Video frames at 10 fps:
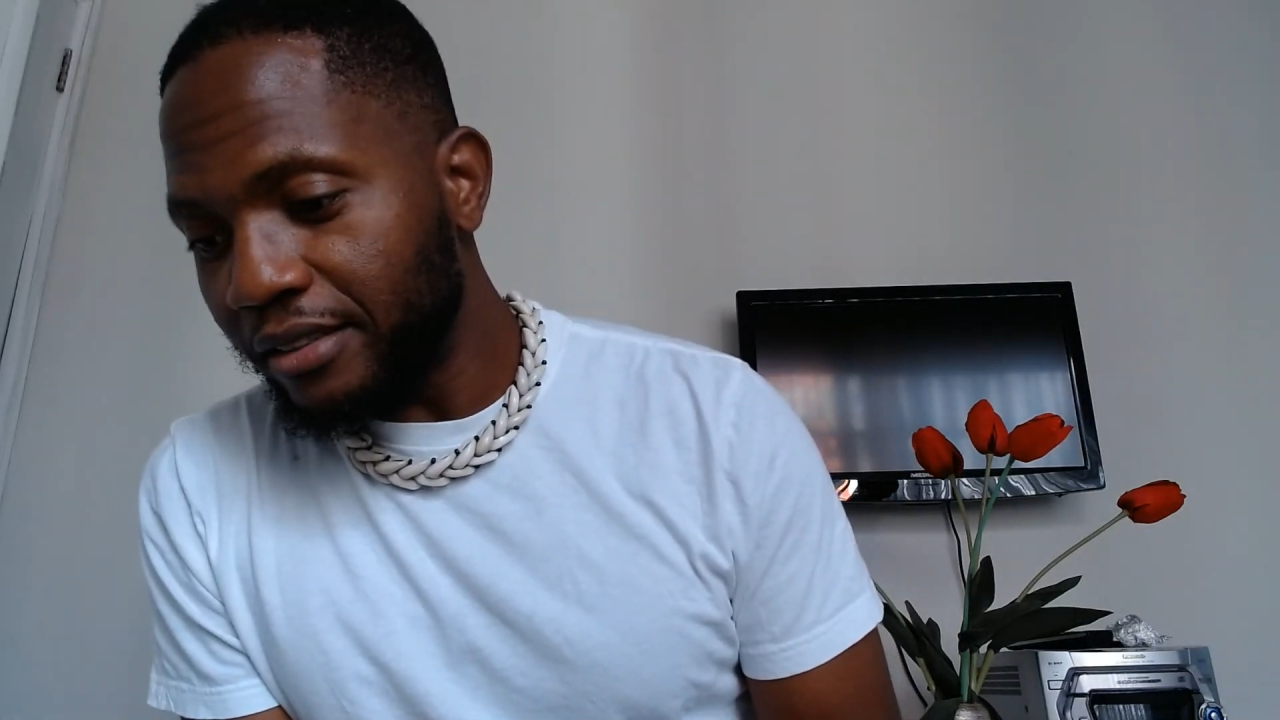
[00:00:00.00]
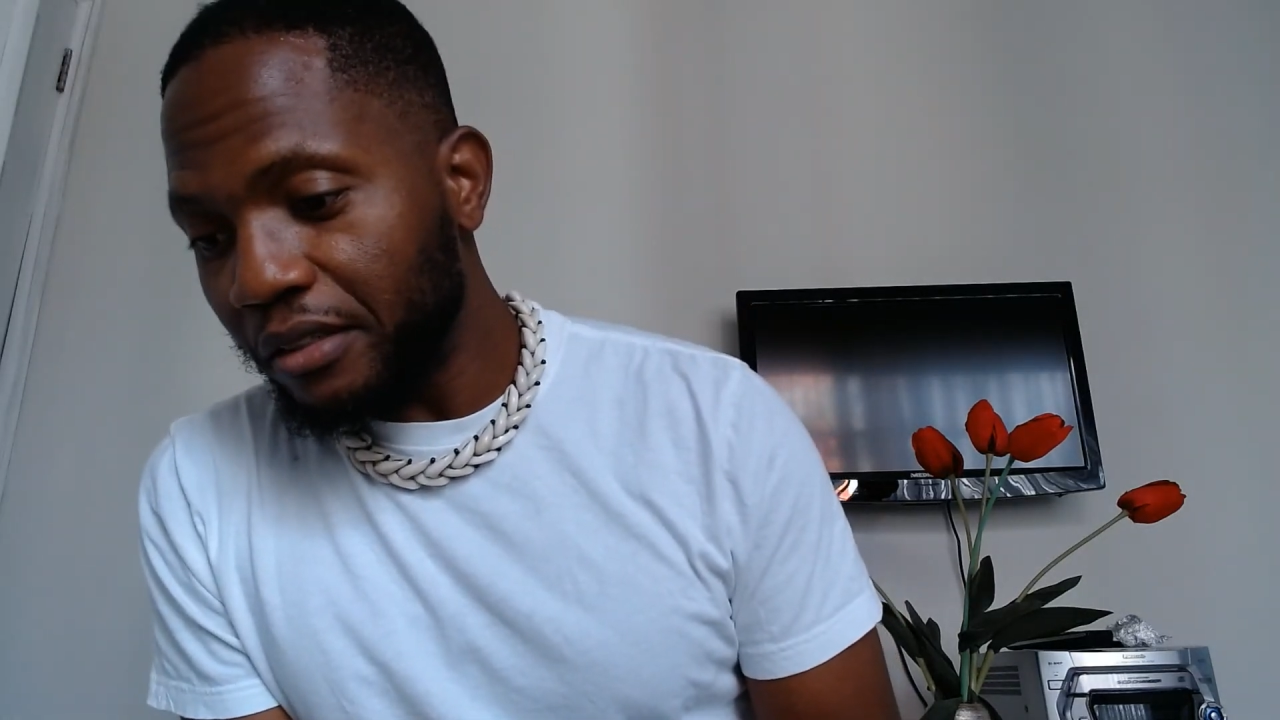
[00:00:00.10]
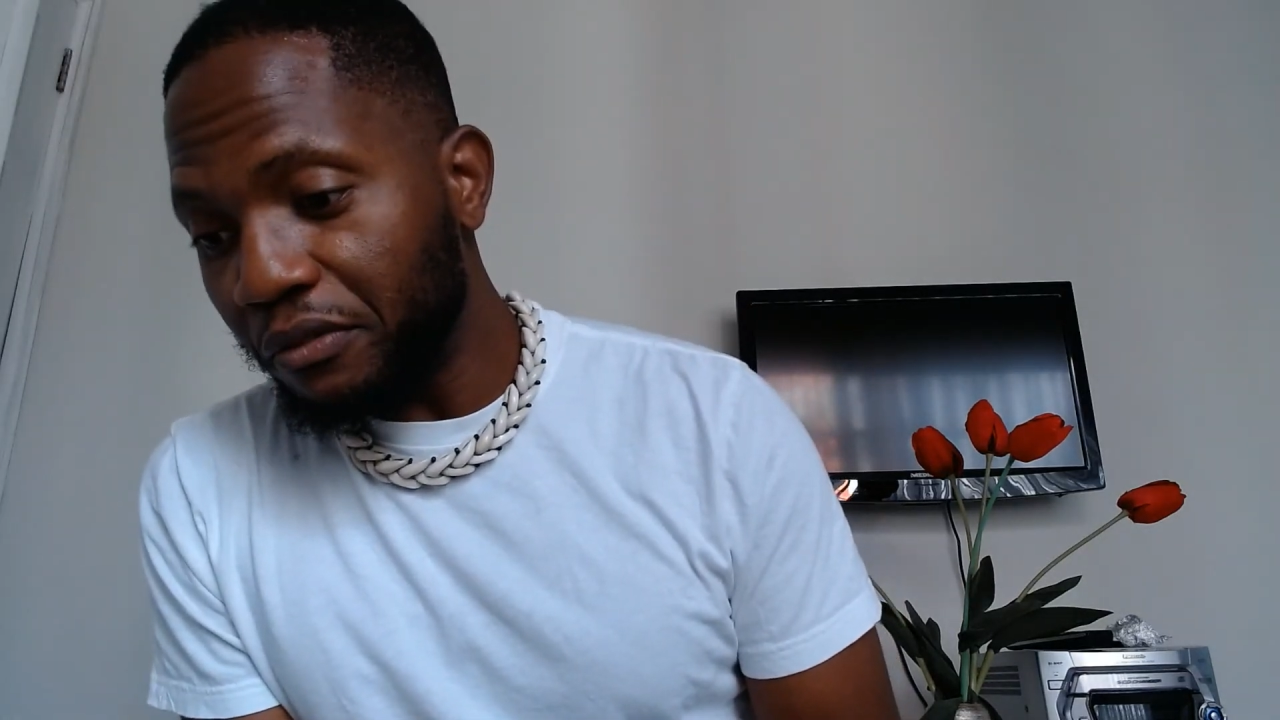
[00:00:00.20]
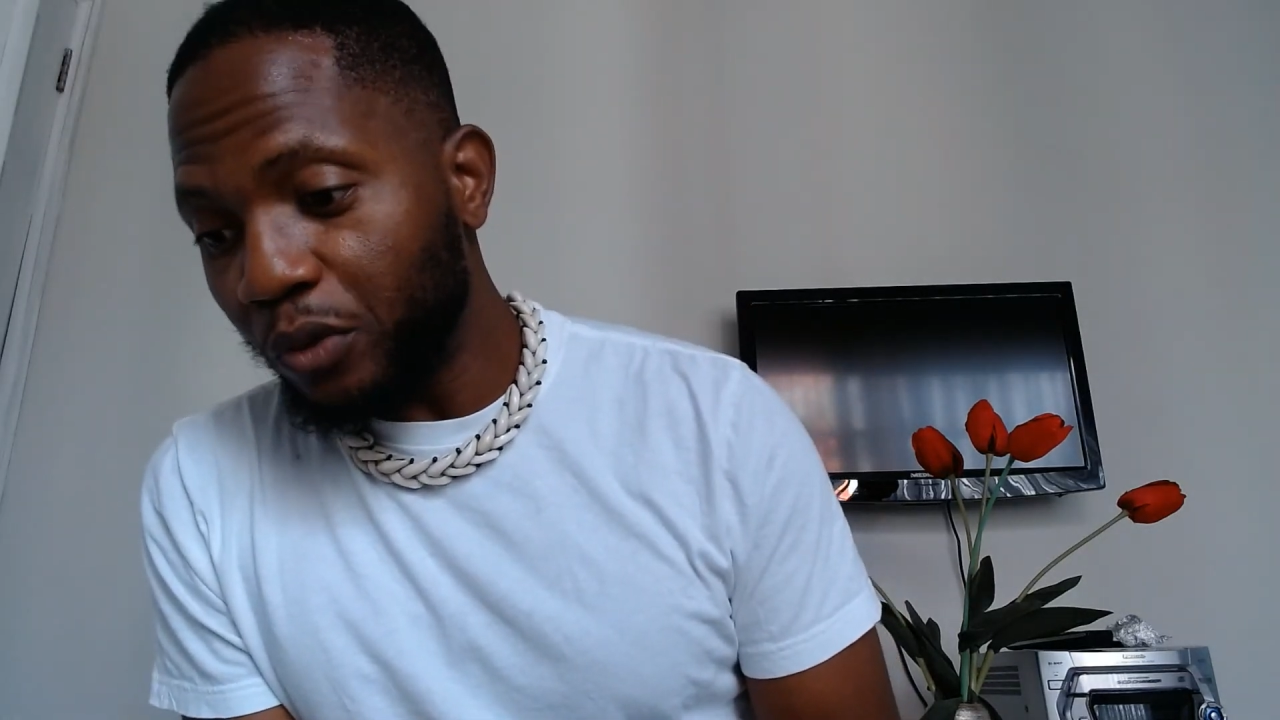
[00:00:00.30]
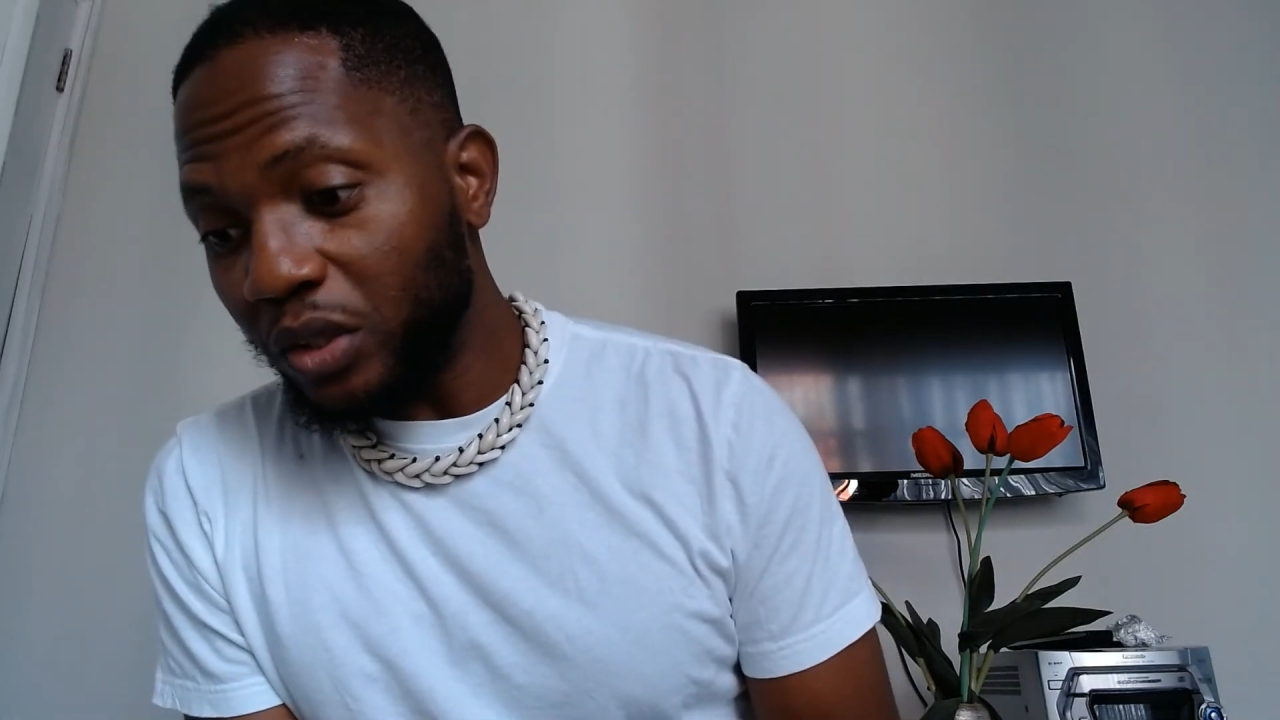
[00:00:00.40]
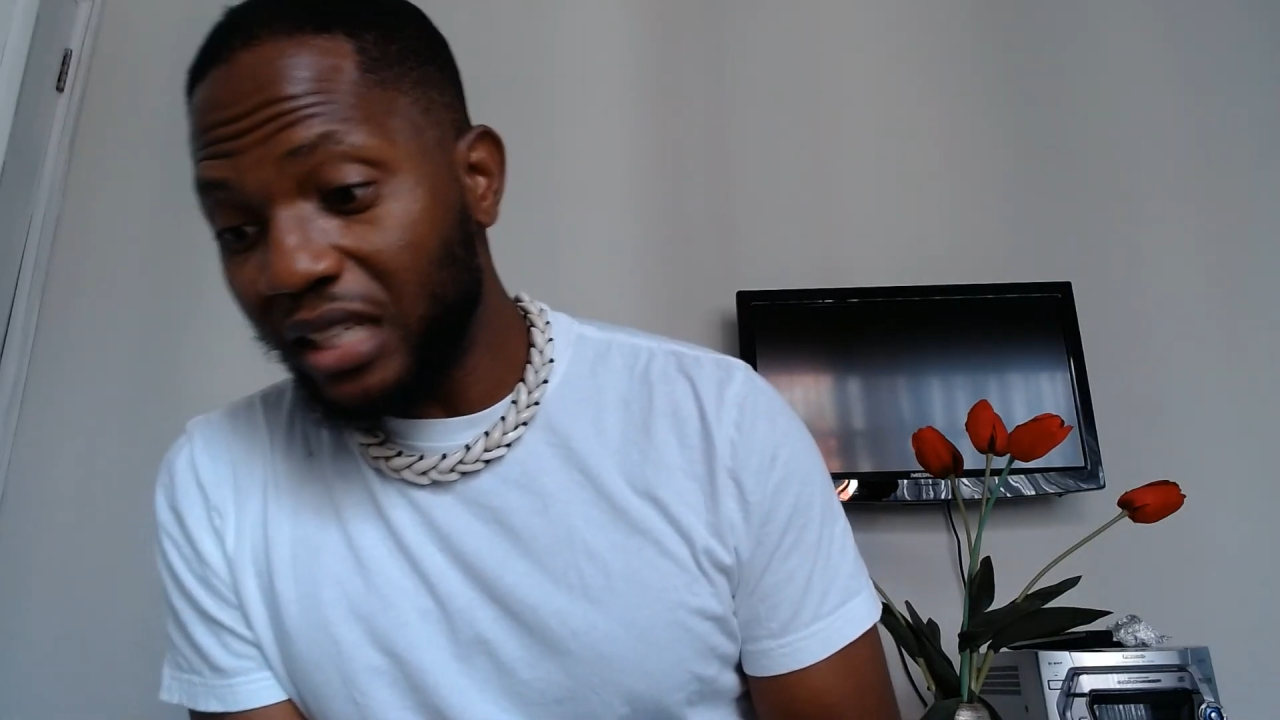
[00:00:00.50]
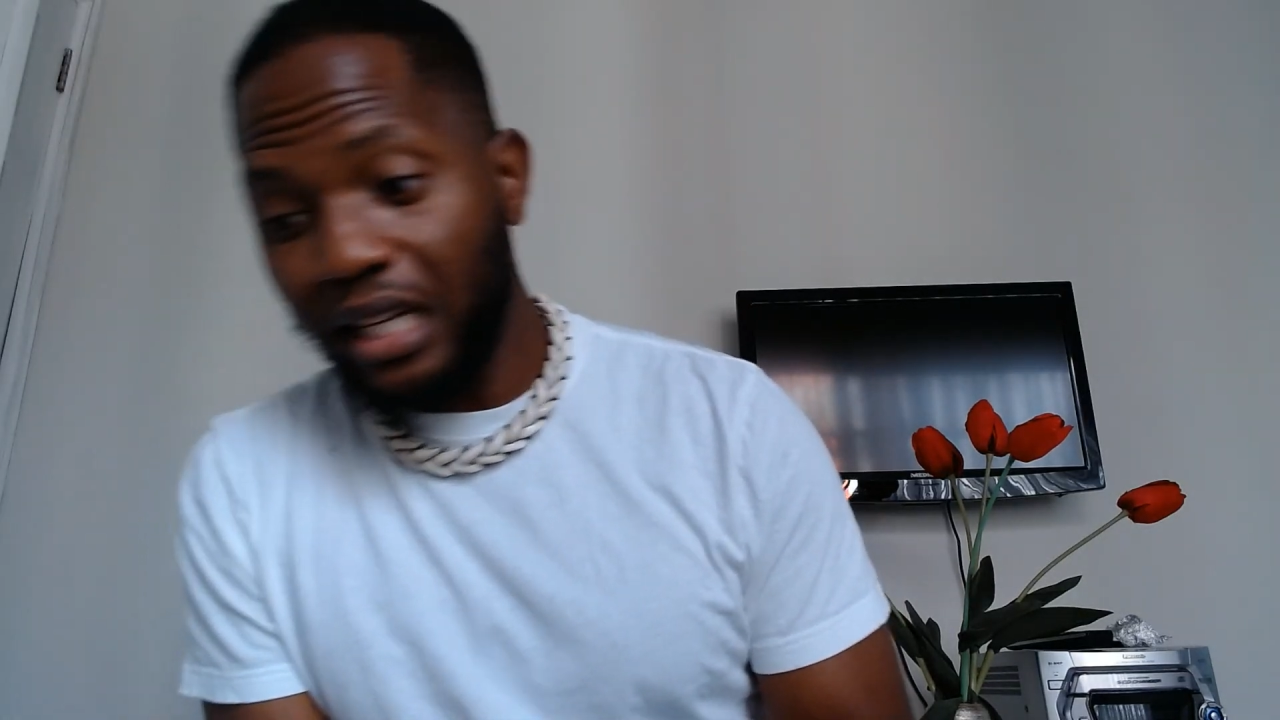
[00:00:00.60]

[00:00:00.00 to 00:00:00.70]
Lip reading: for Senegal?